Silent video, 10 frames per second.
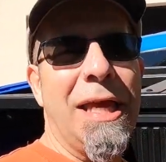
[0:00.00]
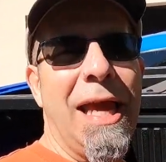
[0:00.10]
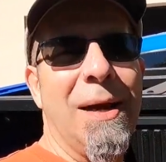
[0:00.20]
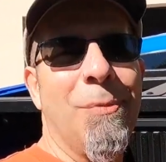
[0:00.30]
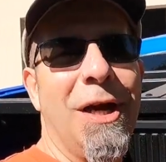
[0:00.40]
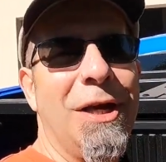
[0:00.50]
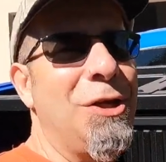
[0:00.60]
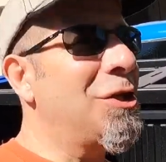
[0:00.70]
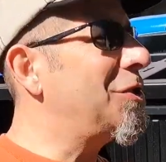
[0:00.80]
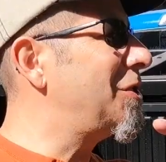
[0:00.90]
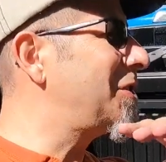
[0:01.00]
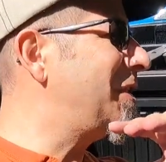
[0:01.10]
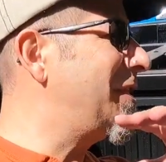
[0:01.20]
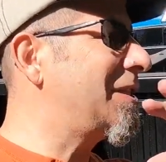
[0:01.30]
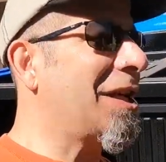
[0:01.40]
a camera, and you could just
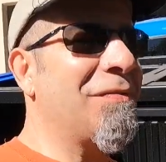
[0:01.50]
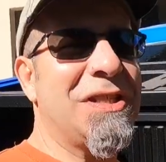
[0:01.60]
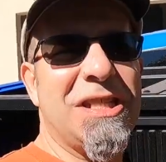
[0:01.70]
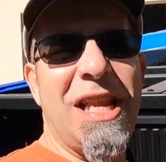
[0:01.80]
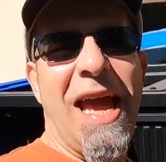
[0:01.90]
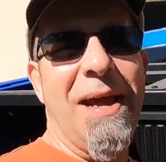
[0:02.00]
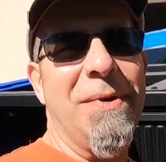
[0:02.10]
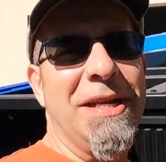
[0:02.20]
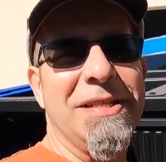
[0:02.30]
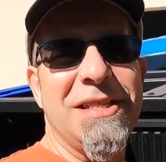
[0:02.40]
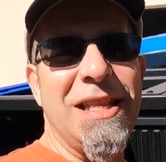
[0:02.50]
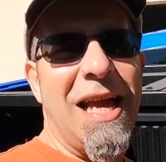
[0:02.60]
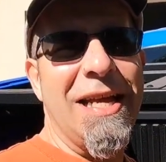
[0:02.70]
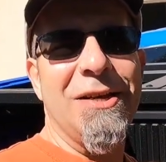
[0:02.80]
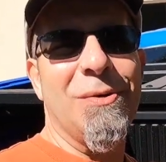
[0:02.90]
see stuff slamming and
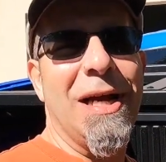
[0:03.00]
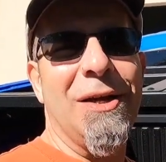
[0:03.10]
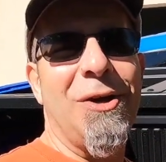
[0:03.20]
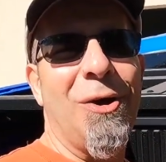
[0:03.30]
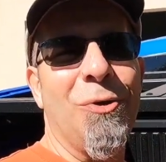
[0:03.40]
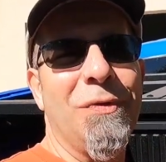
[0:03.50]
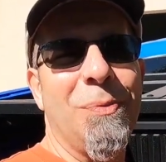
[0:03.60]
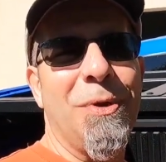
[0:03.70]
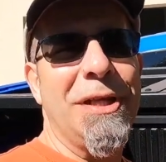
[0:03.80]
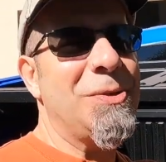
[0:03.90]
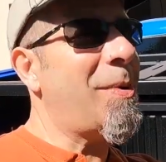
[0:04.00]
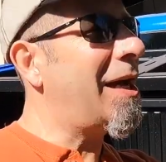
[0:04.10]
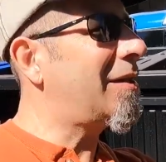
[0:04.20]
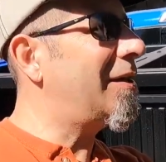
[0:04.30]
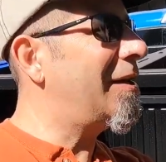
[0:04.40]
sliding around all over the place
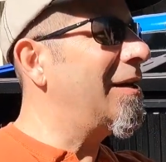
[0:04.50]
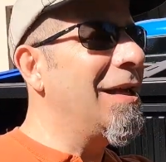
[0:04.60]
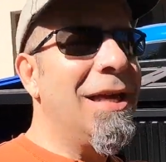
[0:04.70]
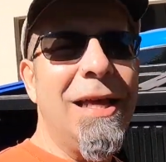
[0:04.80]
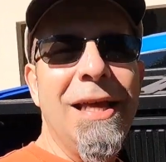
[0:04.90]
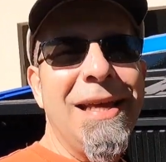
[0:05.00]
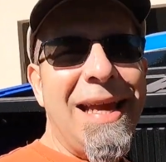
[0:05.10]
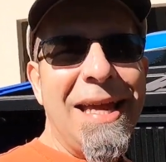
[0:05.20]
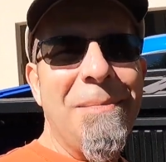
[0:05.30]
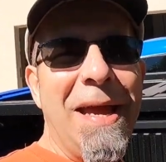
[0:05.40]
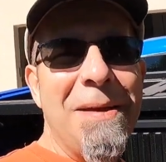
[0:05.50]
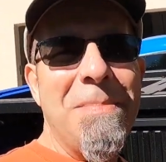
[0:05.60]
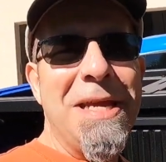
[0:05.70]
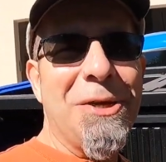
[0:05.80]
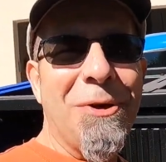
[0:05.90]
back there. Kind of made
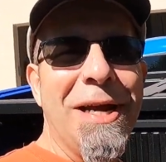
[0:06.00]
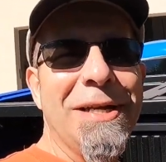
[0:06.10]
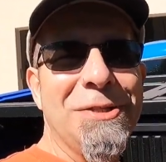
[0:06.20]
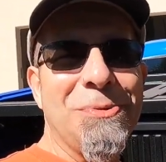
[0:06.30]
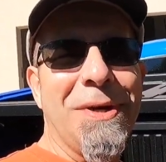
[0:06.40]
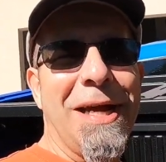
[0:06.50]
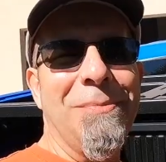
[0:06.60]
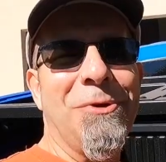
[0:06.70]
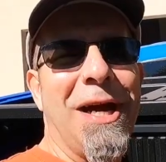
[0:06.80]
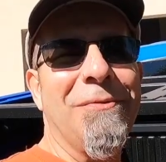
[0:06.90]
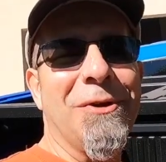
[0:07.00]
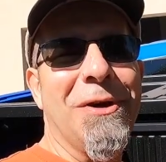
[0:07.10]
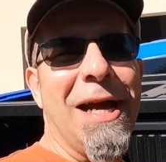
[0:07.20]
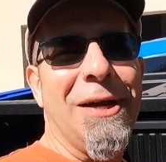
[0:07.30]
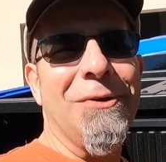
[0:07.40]
me cringe when I'm driving
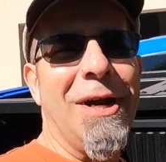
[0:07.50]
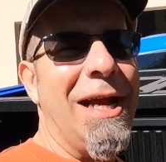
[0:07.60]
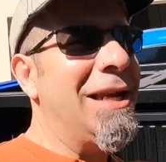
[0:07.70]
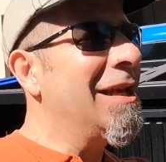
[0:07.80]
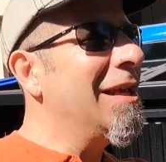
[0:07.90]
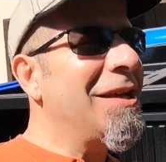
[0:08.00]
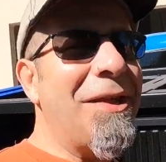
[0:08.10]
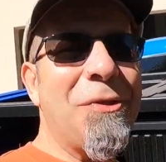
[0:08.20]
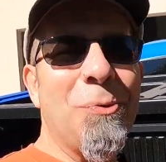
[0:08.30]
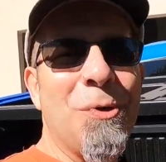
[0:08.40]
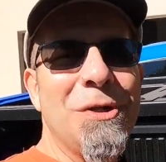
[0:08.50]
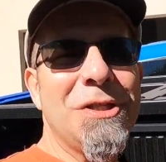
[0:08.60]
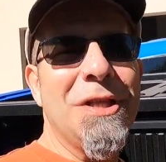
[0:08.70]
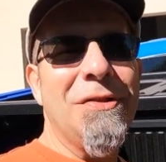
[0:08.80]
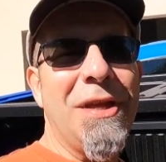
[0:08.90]
around, right? Nothing
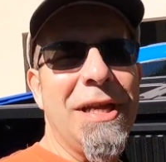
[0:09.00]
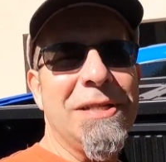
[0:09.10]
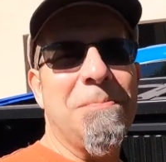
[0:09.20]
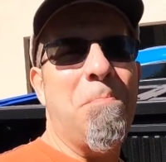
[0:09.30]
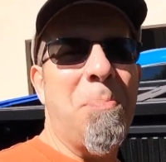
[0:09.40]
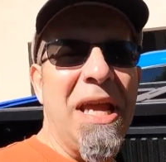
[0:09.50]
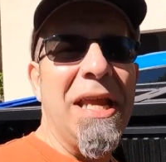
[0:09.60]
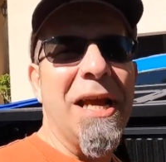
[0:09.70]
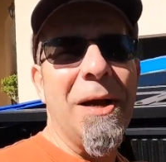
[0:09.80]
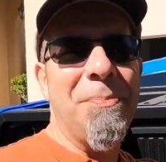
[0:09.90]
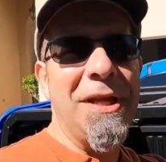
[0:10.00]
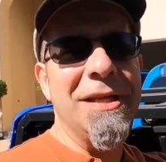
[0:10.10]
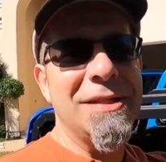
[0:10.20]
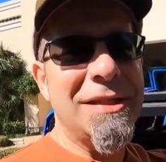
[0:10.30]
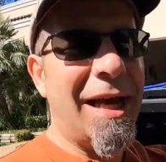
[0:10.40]
worse than things beating up the
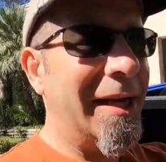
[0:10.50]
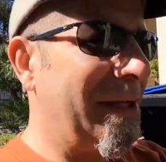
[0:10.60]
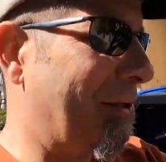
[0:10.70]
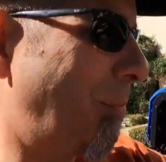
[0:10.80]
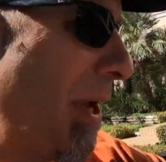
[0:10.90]
inside of your